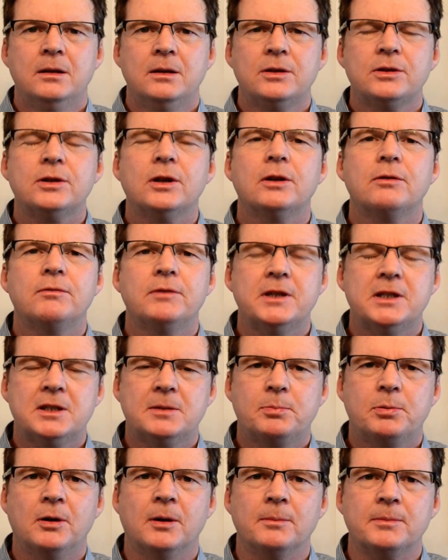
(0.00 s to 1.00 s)
So risk
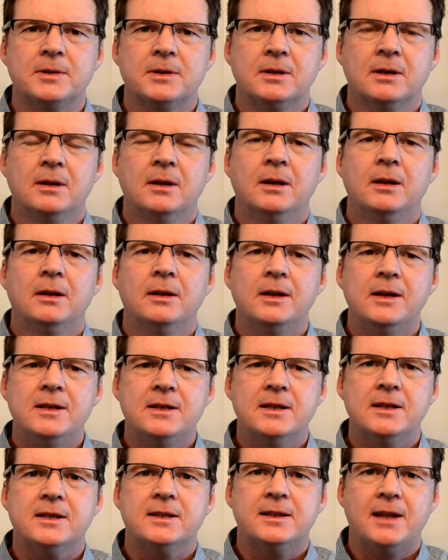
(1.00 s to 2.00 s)
prompts.
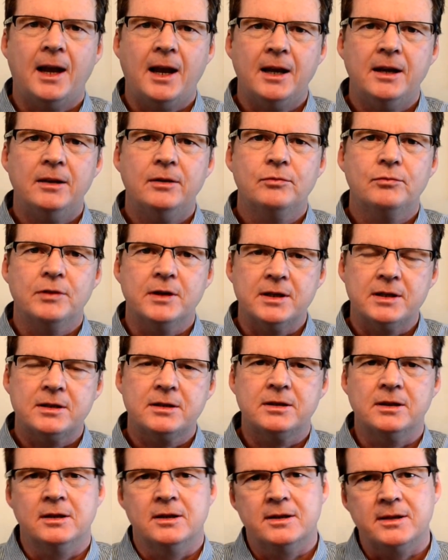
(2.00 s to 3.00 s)
These are standard
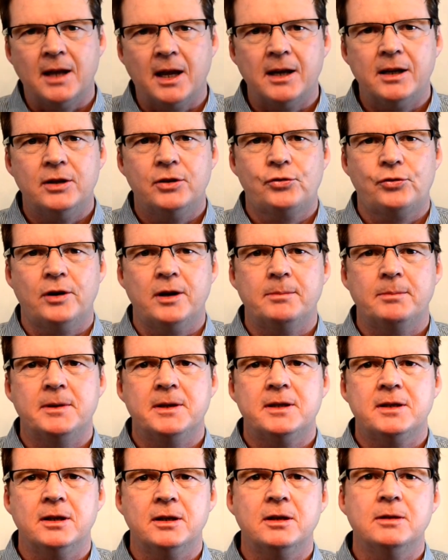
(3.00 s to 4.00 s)
risks and standard
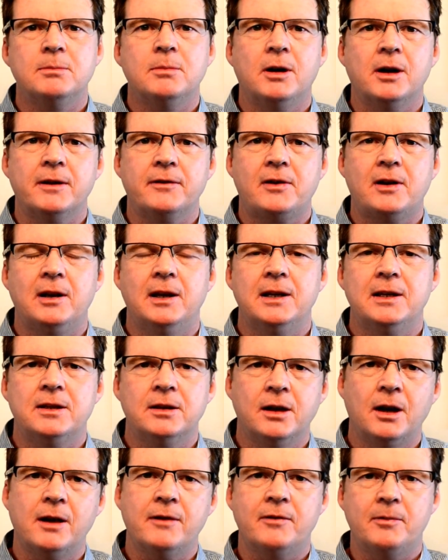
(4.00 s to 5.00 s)
treatments that you might have
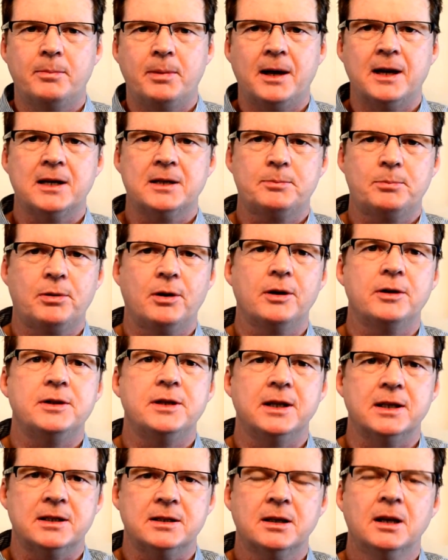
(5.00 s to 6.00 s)
collected over past
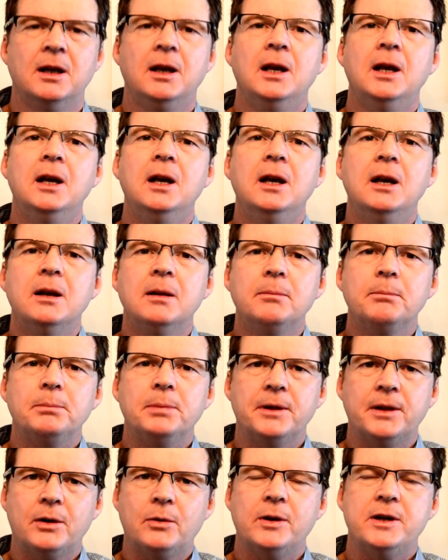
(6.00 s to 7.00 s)
projects.
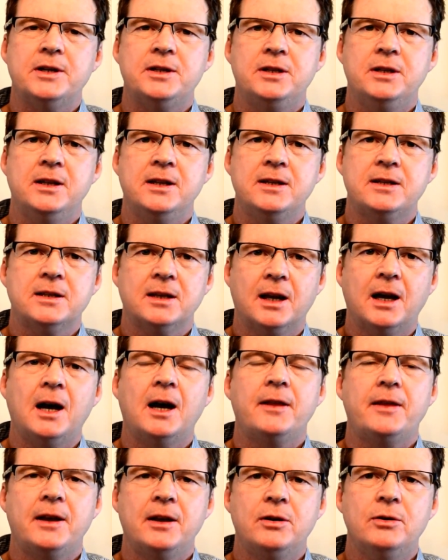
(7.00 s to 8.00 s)
But the question is,
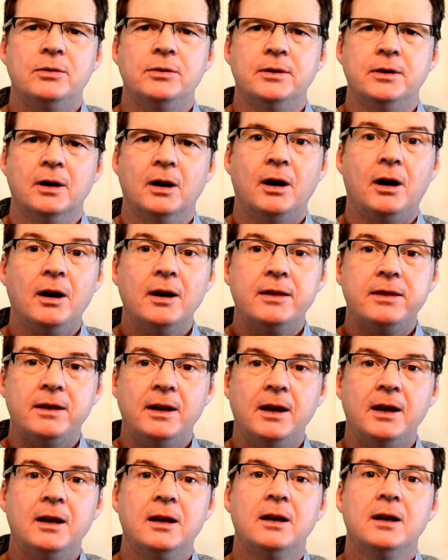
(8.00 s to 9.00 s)
are they good? I
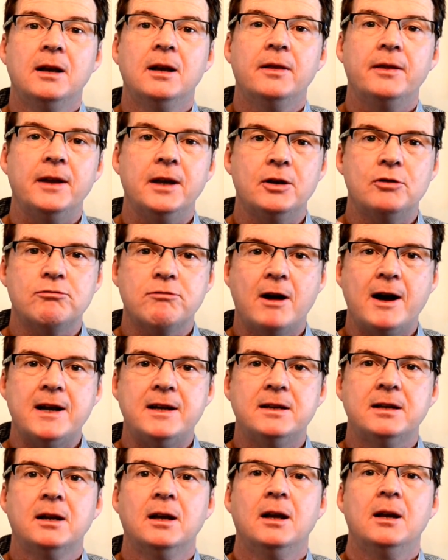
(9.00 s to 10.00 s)
think they're
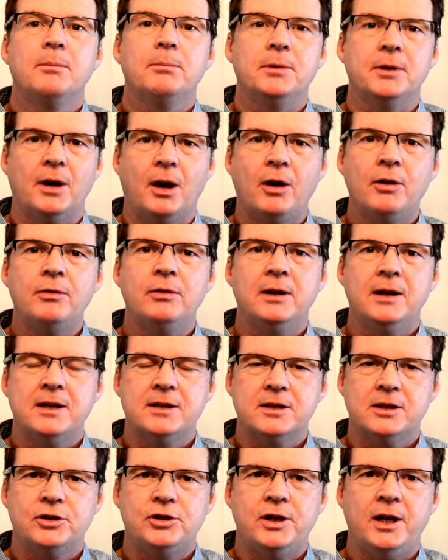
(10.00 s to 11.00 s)
great, but only
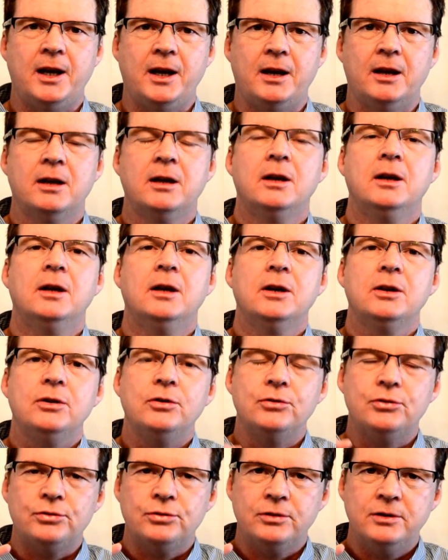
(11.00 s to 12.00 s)
as a check.
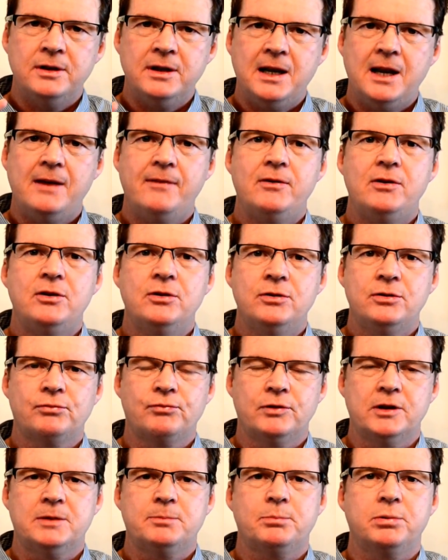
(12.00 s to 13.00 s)
You should never use
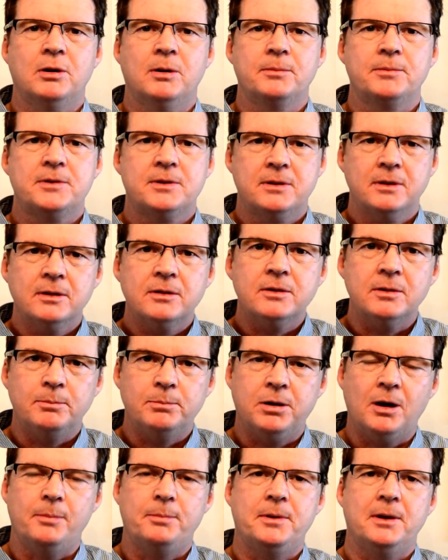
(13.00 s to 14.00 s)
risk prompts to
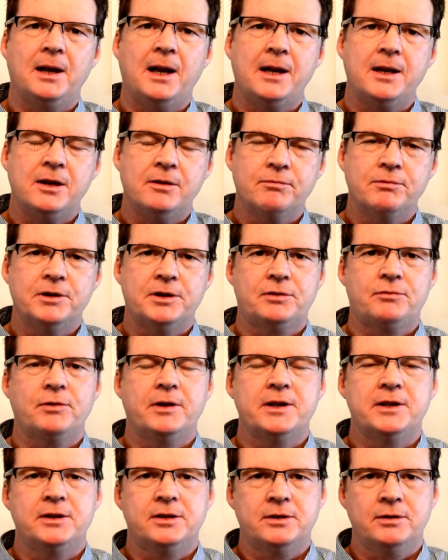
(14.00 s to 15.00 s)
populate your risk
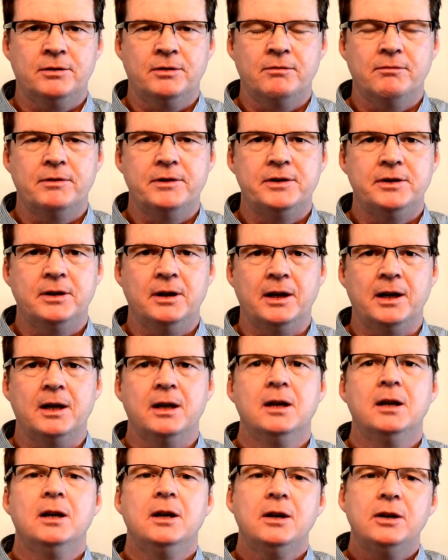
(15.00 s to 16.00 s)
register originally.
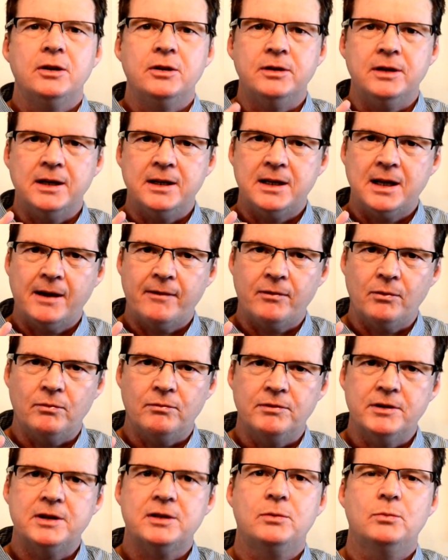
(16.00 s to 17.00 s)
You need to have a
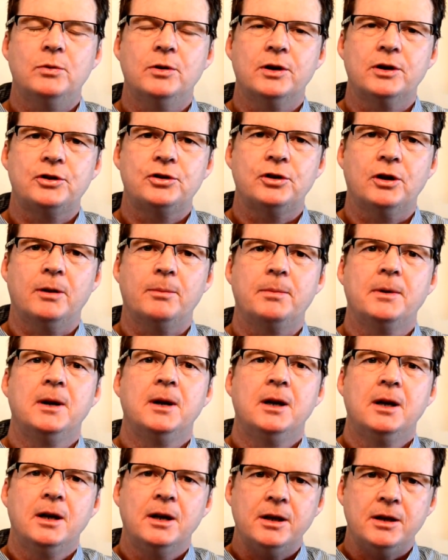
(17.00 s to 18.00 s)
risk workshop.
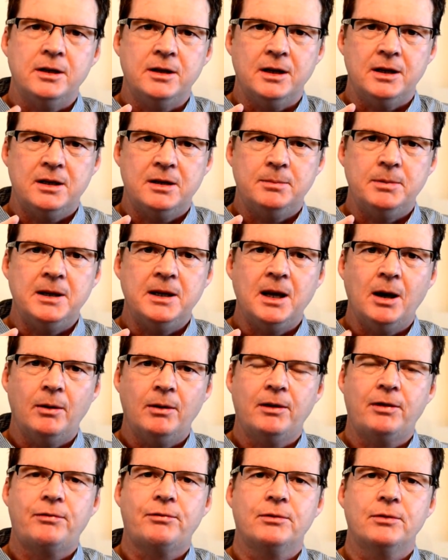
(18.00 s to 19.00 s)
You need to be
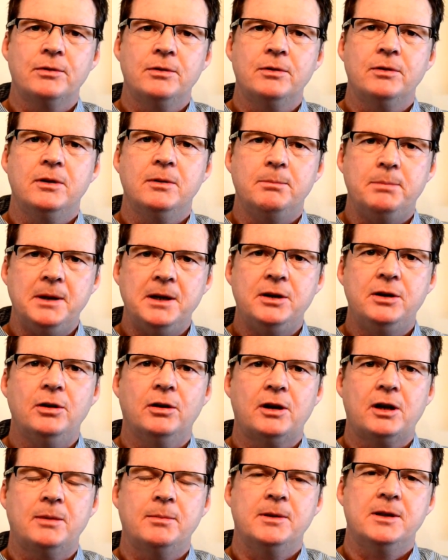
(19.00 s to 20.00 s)
going through the bid
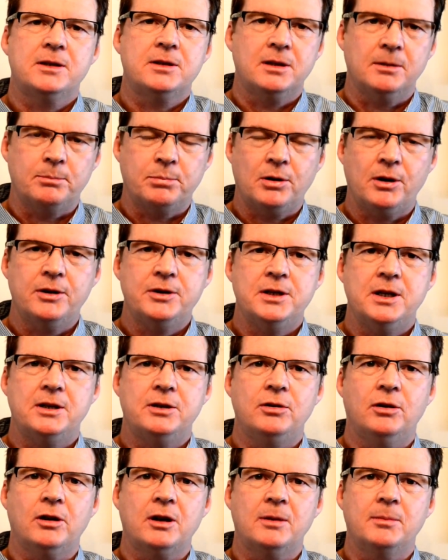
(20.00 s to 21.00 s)
documents, the
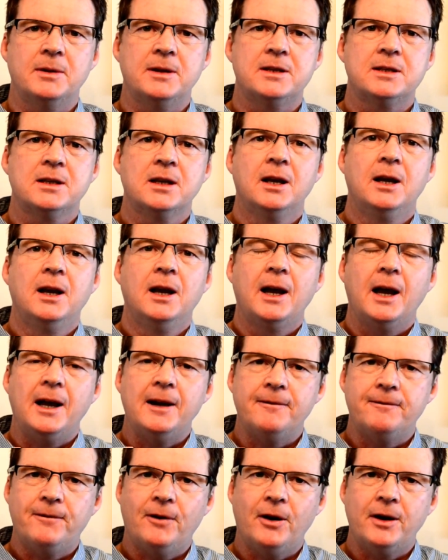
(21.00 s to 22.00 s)
project documents,
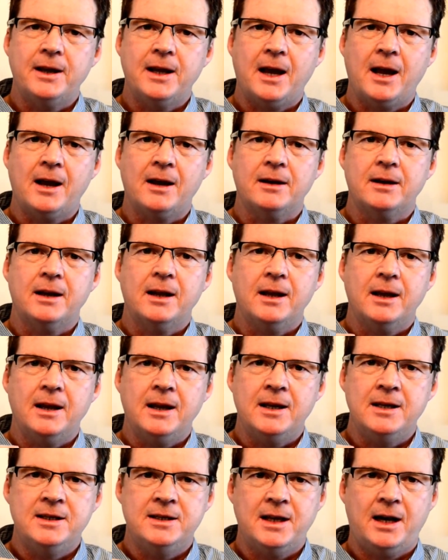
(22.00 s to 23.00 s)
and finding out
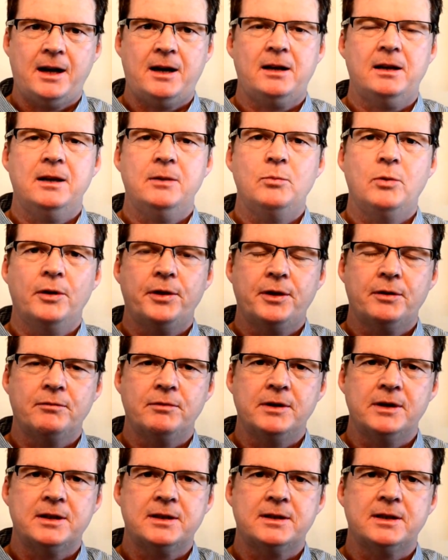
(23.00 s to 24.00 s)
exactly what the
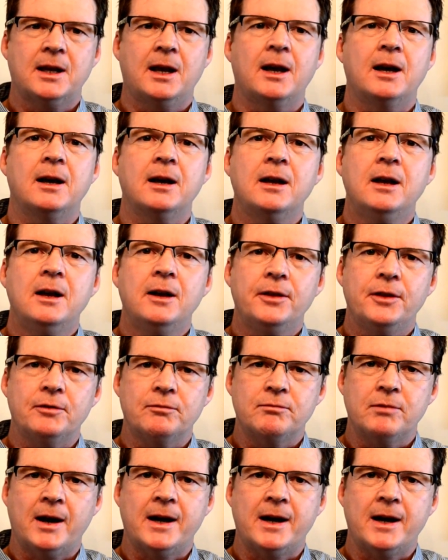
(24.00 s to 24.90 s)
risks are that